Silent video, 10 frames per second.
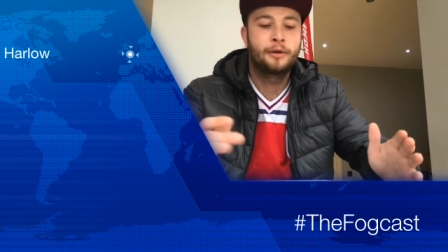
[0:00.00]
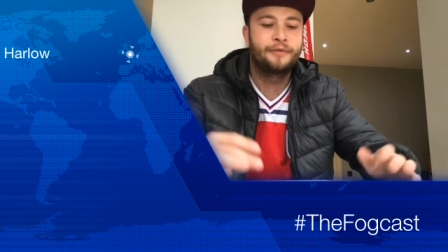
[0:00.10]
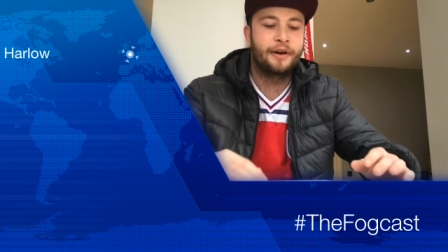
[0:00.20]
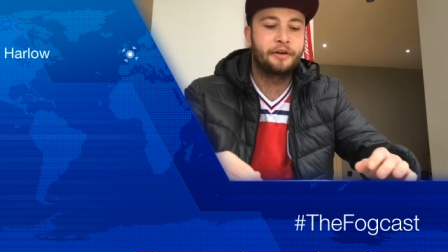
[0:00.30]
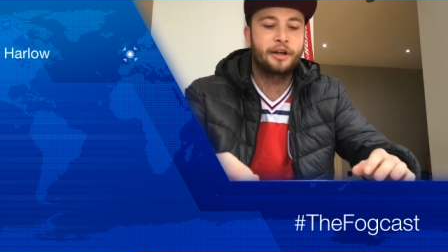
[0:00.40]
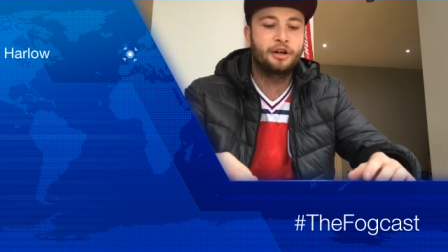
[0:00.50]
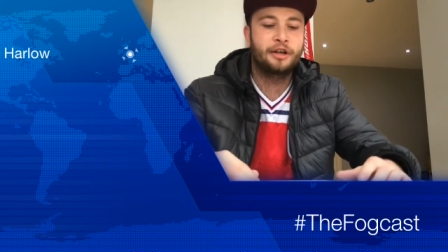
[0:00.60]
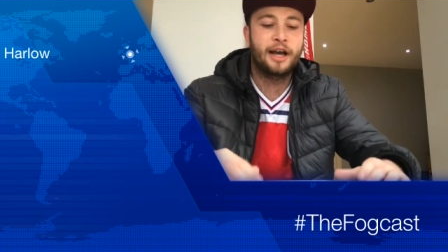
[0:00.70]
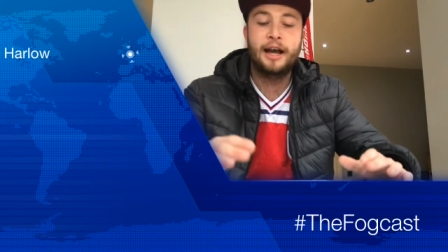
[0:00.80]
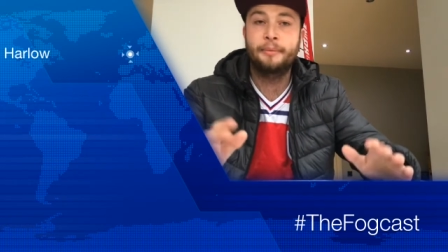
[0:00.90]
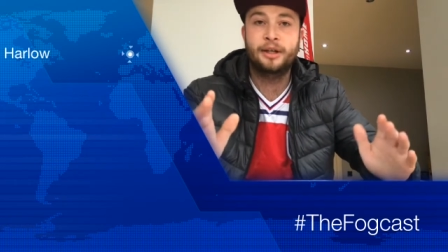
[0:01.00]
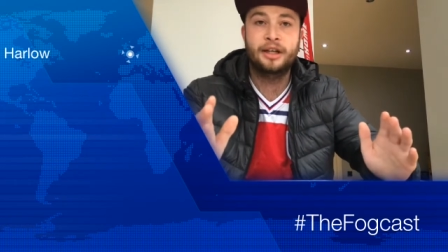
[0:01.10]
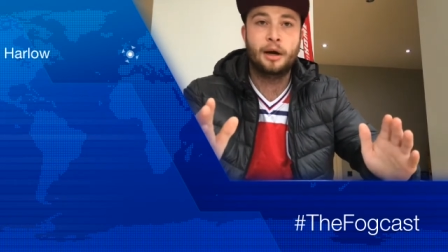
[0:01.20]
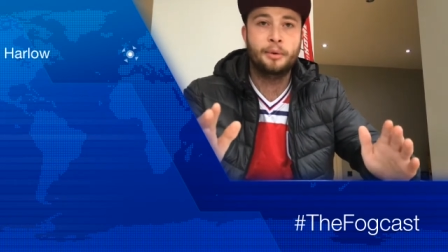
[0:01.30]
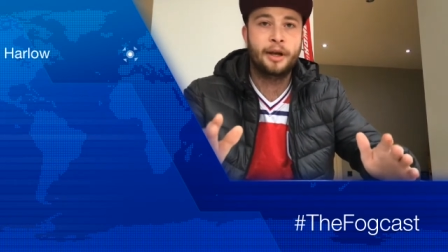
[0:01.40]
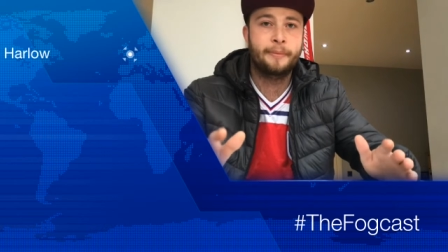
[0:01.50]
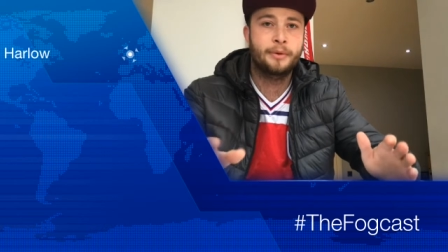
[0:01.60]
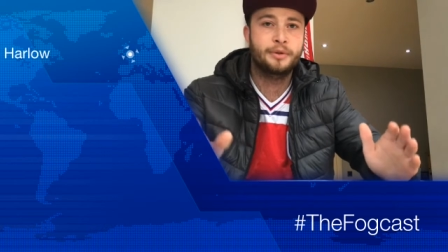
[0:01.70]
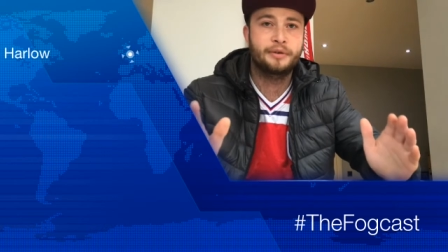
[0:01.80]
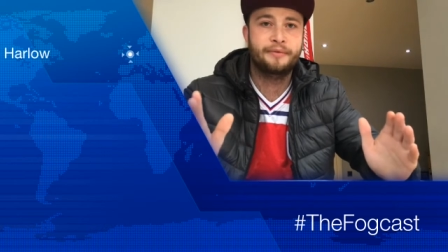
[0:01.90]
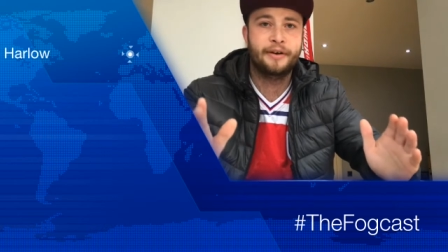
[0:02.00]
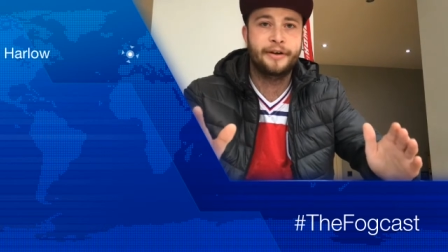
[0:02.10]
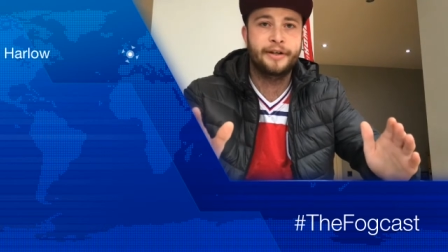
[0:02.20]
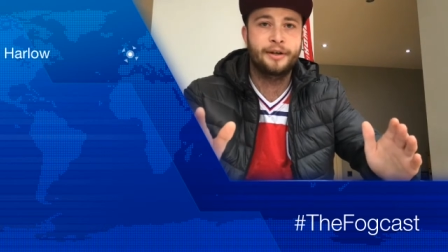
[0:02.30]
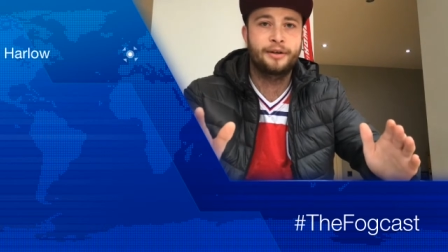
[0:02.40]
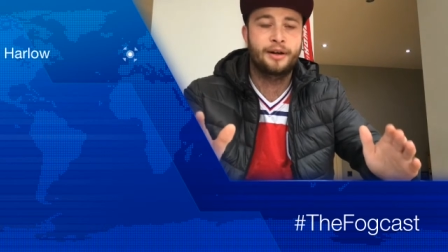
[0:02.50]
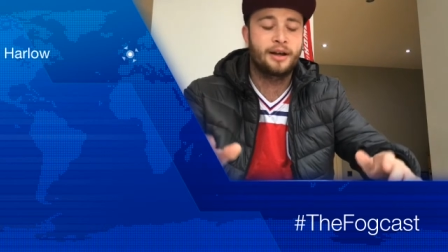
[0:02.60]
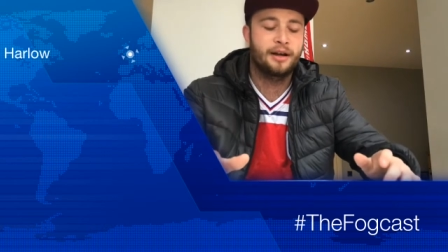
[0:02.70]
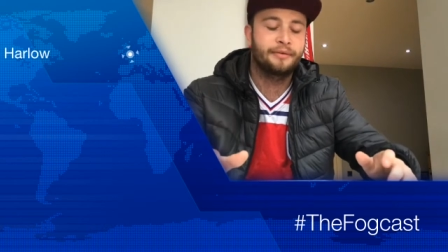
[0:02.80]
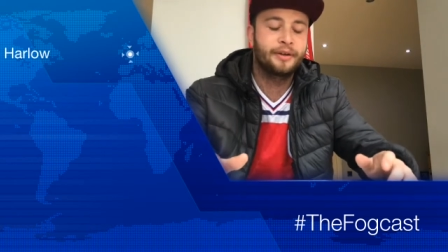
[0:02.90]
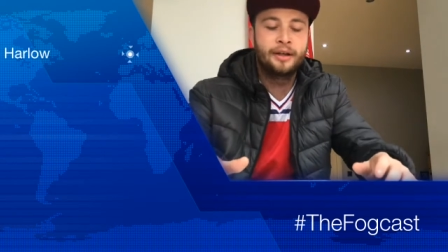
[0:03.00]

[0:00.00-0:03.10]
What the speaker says: Very good game, and the goalkeeper was a very good laugh.